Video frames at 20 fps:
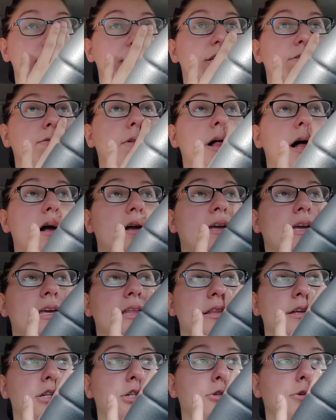as vlogging
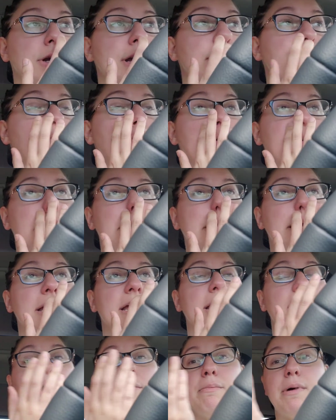the trip,
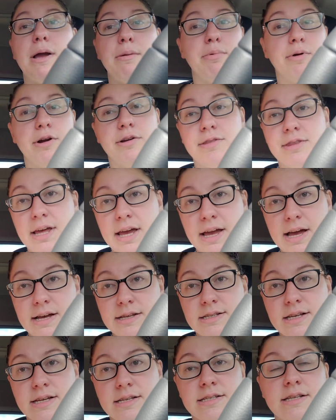my birthday,
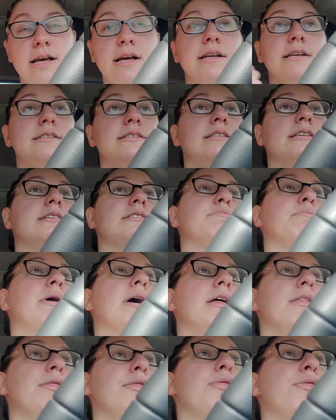as I said, is this
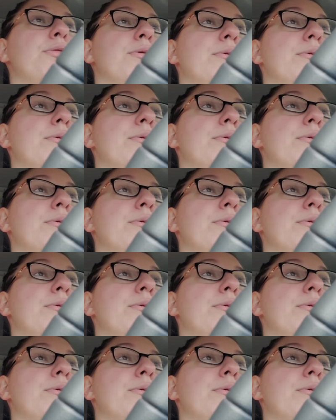month.